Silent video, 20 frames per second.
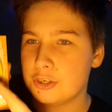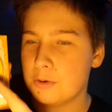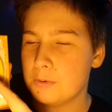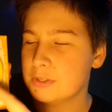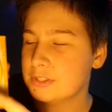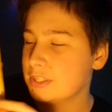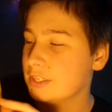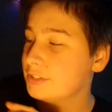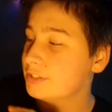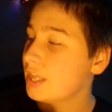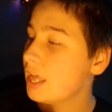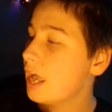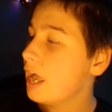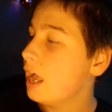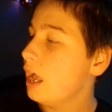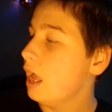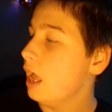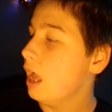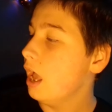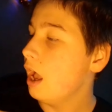two it says
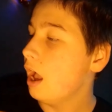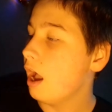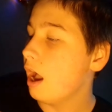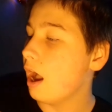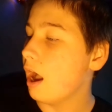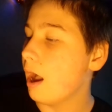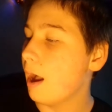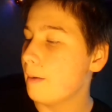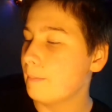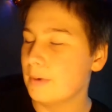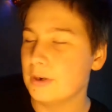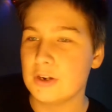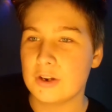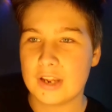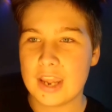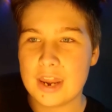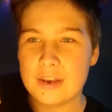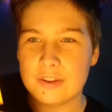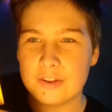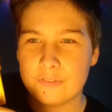there, and
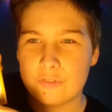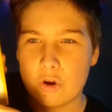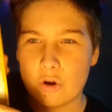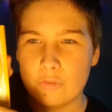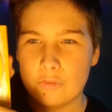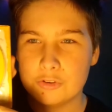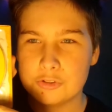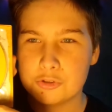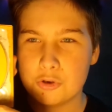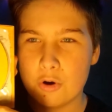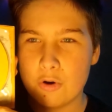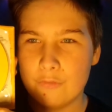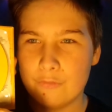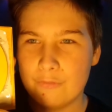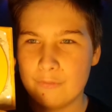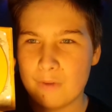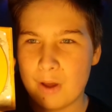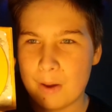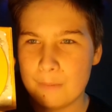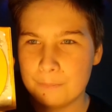again they've got the sort
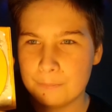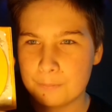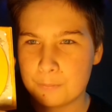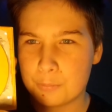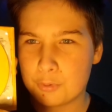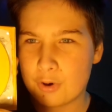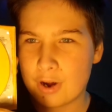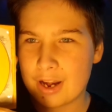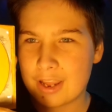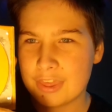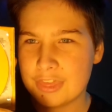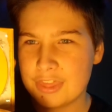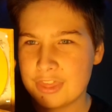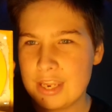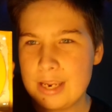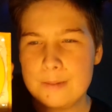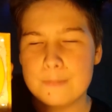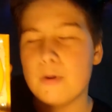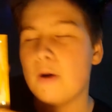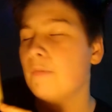of brick
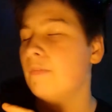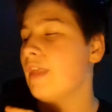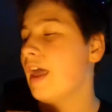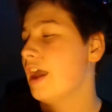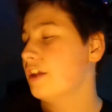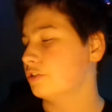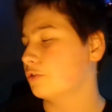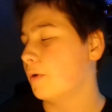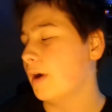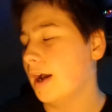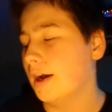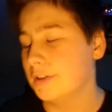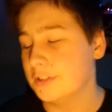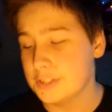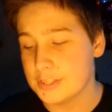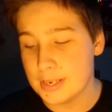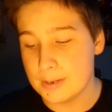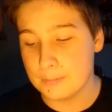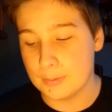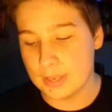theme on there. It's quite hard
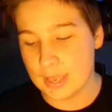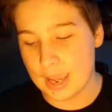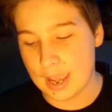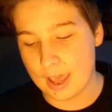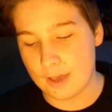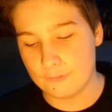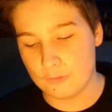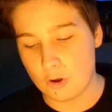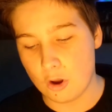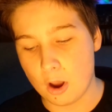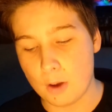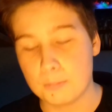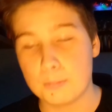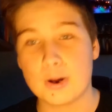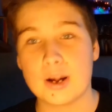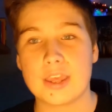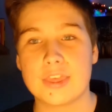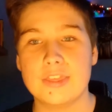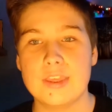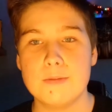to see, but they have got a
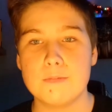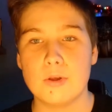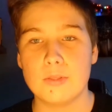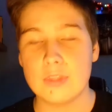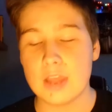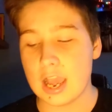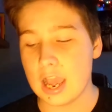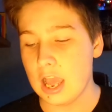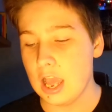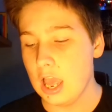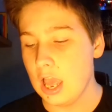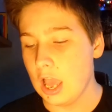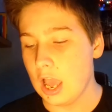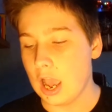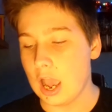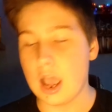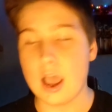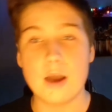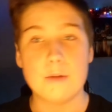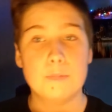brick theme on there.
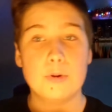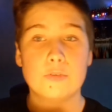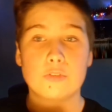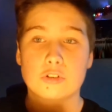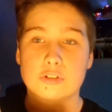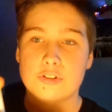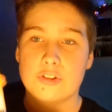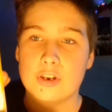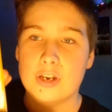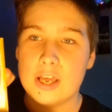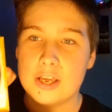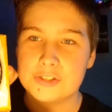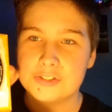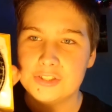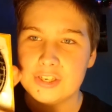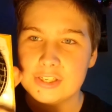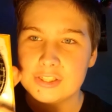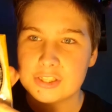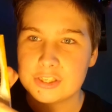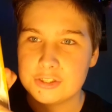And moving on to the
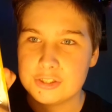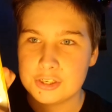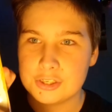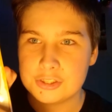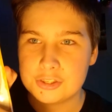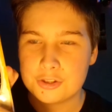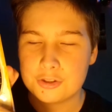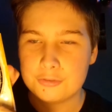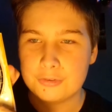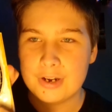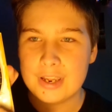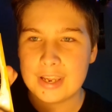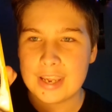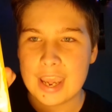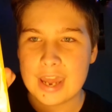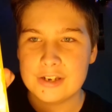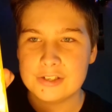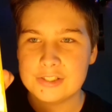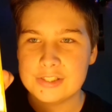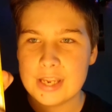last disc, disc three,
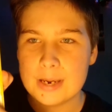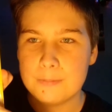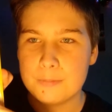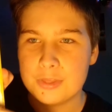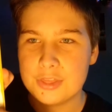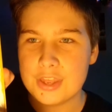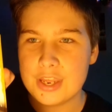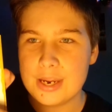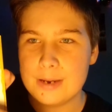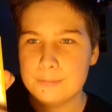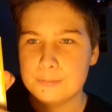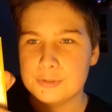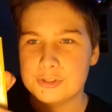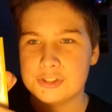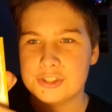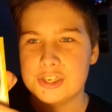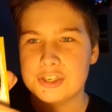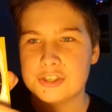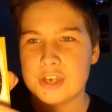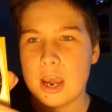again same theme,
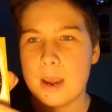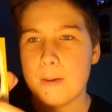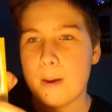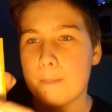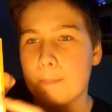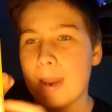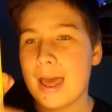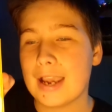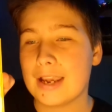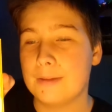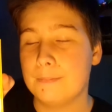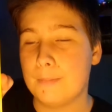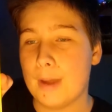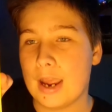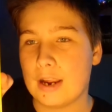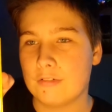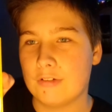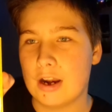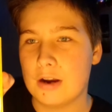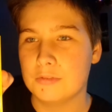just this time a black
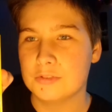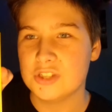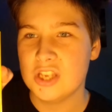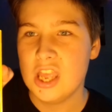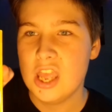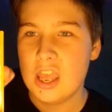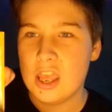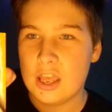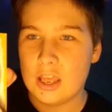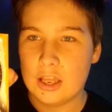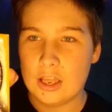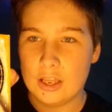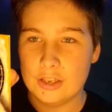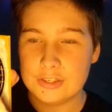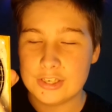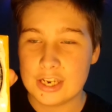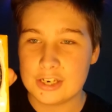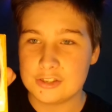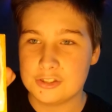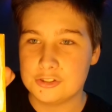background,
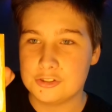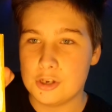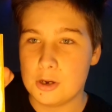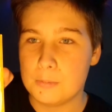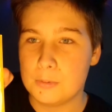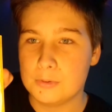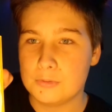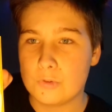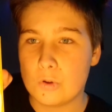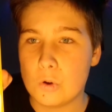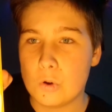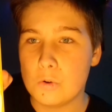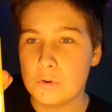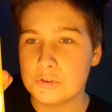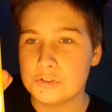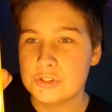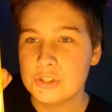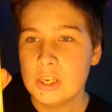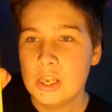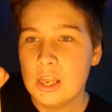text at the top of
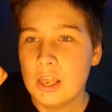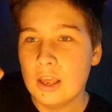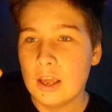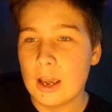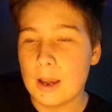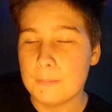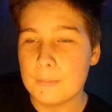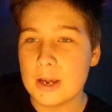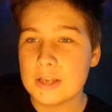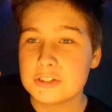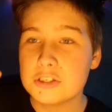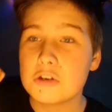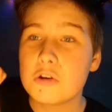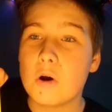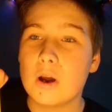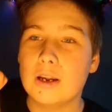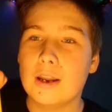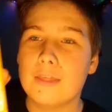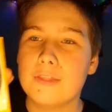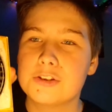course. I do
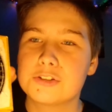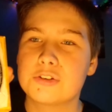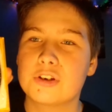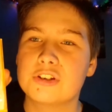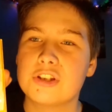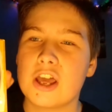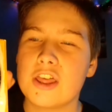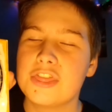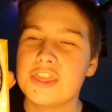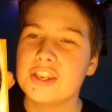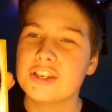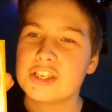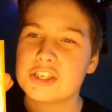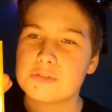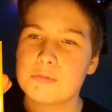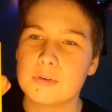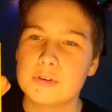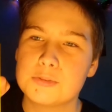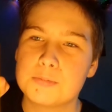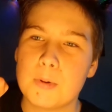quite like this one. I think
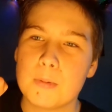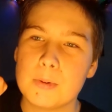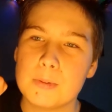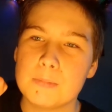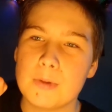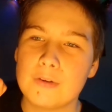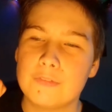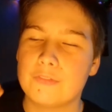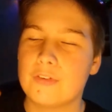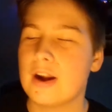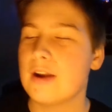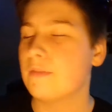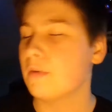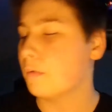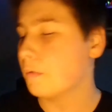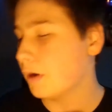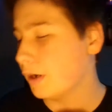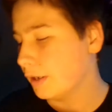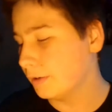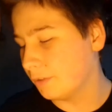this one's probably my
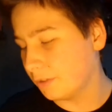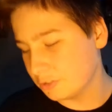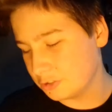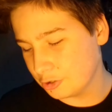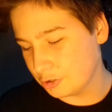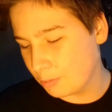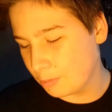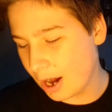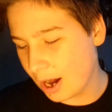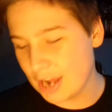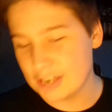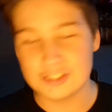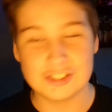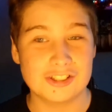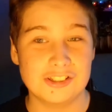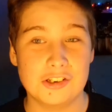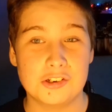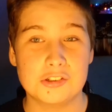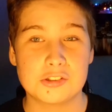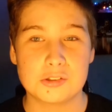favorite one. I'm not sure why, it
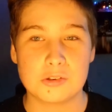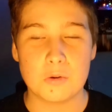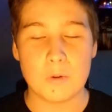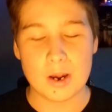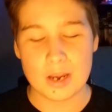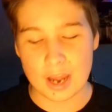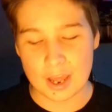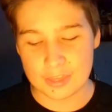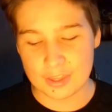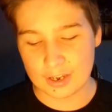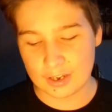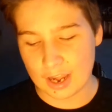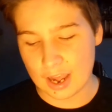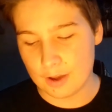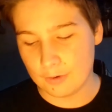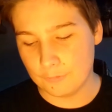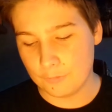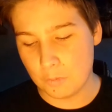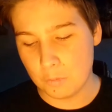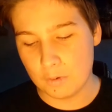just looks quite, I think
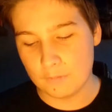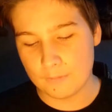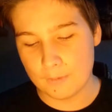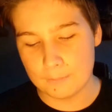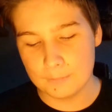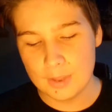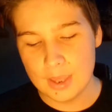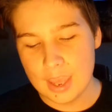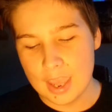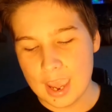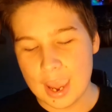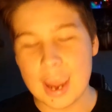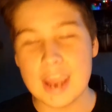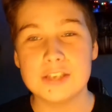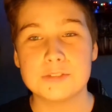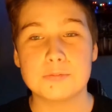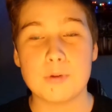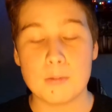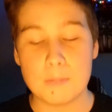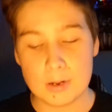out of all of them
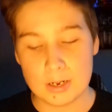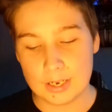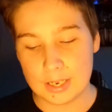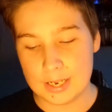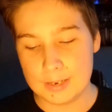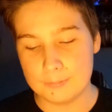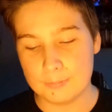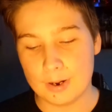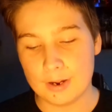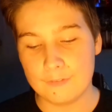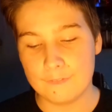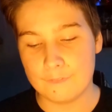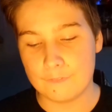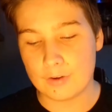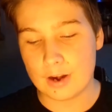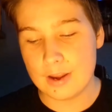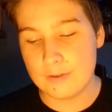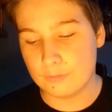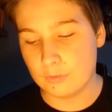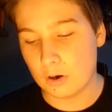it's probably my
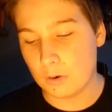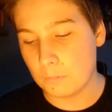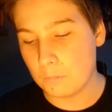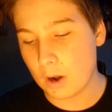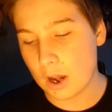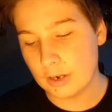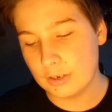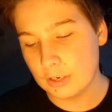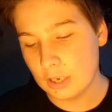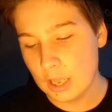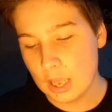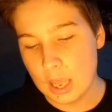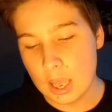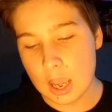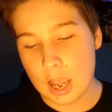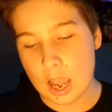favorite one.